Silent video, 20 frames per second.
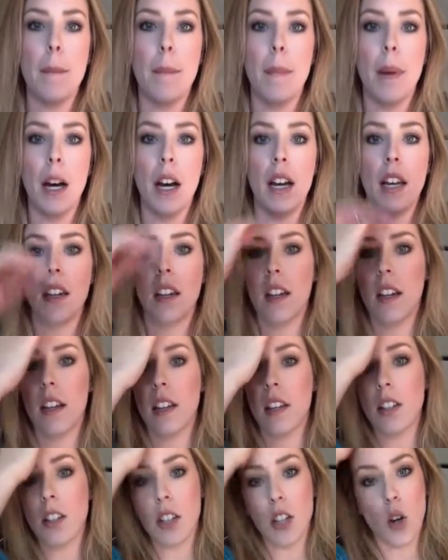but
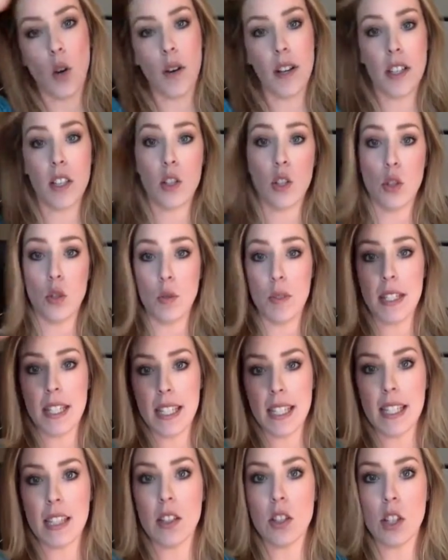you're going to
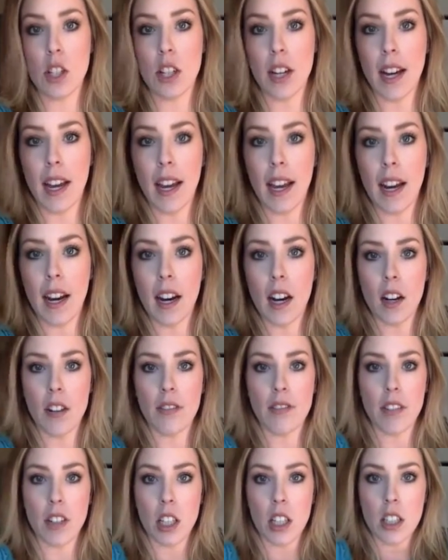tease your hair
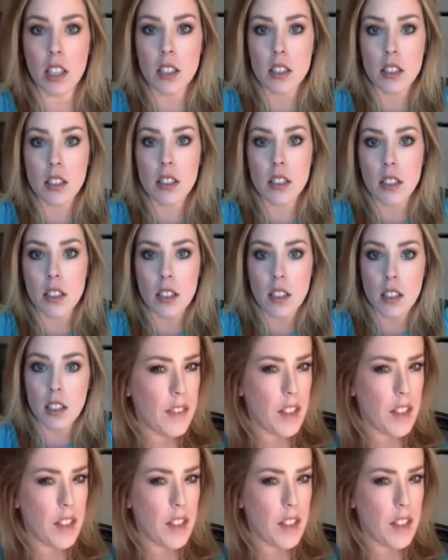first.